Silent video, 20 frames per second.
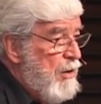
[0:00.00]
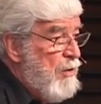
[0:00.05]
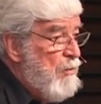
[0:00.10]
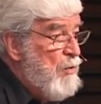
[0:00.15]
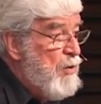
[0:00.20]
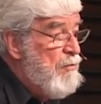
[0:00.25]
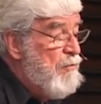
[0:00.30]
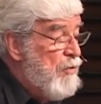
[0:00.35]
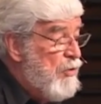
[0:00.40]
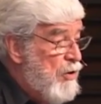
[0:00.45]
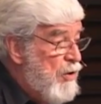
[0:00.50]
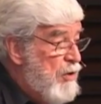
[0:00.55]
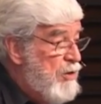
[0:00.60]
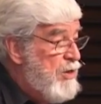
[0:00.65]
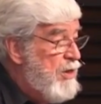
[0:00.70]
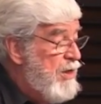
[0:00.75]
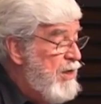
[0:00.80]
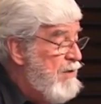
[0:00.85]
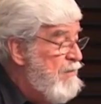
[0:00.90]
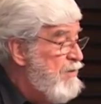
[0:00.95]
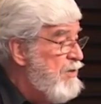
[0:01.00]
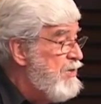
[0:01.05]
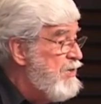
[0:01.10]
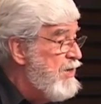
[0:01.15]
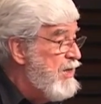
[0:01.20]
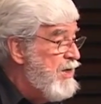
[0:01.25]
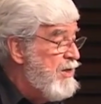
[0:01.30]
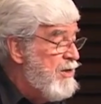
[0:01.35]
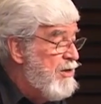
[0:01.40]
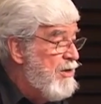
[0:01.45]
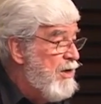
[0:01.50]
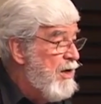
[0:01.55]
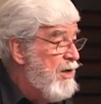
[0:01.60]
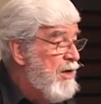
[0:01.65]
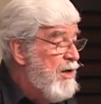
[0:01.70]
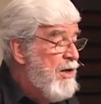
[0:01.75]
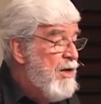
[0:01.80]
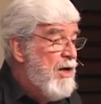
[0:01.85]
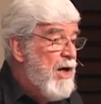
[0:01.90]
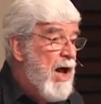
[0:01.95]
We've learned to even say it,
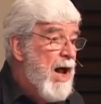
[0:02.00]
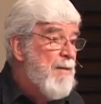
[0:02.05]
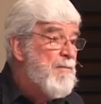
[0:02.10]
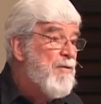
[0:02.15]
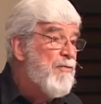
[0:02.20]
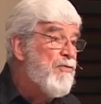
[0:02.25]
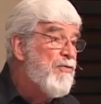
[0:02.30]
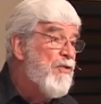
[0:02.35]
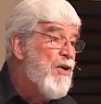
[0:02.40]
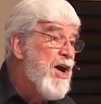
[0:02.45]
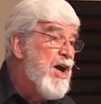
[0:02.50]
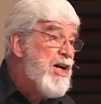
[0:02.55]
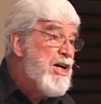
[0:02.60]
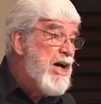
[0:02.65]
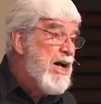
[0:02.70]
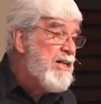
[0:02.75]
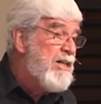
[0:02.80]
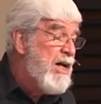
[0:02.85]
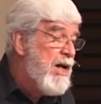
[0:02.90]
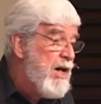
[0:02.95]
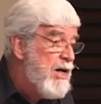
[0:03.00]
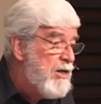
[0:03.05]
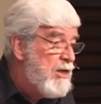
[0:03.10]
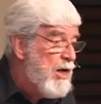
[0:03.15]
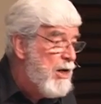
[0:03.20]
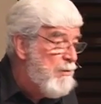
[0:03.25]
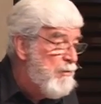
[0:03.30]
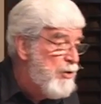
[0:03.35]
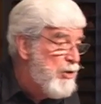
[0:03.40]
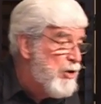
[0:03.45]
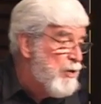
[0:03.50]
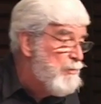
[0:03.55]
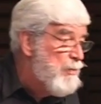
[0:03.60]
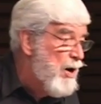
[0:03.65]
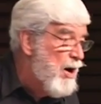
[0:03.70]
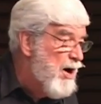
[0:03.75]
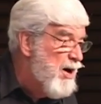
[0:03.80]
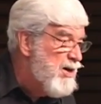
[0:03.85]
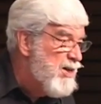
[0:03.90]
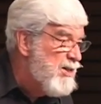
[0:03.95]
I'm afraid I can't come to your
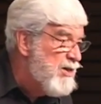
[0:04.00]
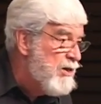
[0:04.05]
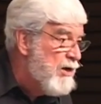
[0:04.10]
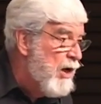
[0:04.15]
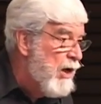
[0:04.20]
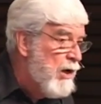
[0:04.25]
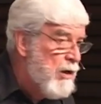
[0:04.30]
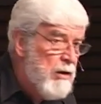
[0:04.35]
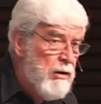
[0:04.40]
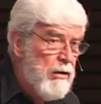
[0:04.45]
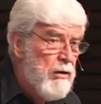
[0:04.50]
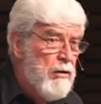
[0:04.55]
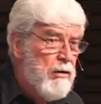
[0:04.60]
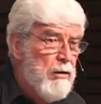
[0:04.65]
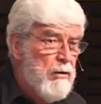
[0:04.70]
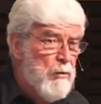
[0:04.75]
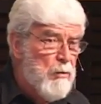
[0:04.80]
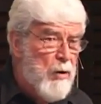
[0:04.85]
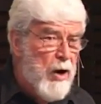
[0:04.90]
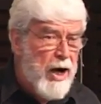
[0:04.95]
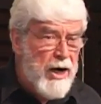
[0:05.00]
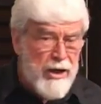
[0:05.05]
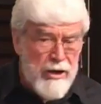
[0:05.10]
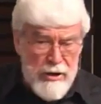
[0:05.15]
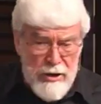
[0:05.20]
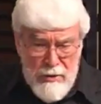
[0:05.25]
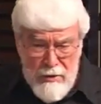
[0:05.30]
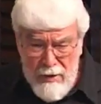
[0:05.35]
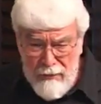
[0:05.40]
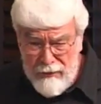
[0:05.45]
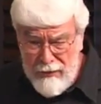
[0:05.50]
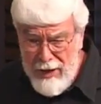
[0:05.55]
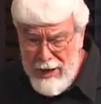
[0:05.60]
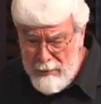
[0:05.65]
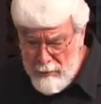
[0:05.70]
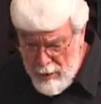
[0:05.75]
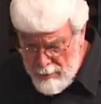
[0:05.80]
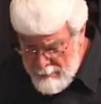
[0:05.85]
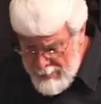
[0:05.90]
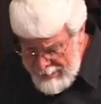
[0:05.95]
party tonight. Why are you afraid?
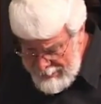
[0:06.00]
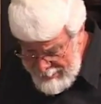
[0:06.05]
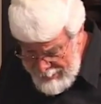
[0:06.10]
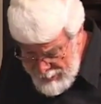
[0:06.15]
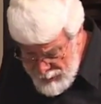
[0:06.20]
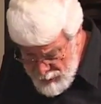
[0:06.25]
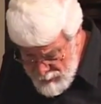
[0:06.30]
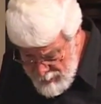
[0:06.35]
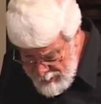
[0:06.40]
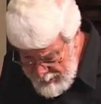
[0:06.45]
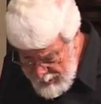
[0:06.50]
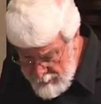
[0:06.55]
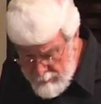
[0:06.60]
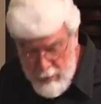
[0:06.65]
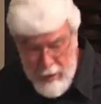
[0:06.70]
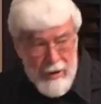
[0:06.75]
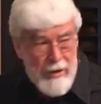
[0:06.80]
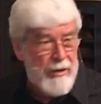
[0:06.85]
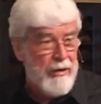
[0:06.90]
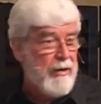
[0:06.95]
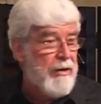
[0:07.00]
What might they do at that party?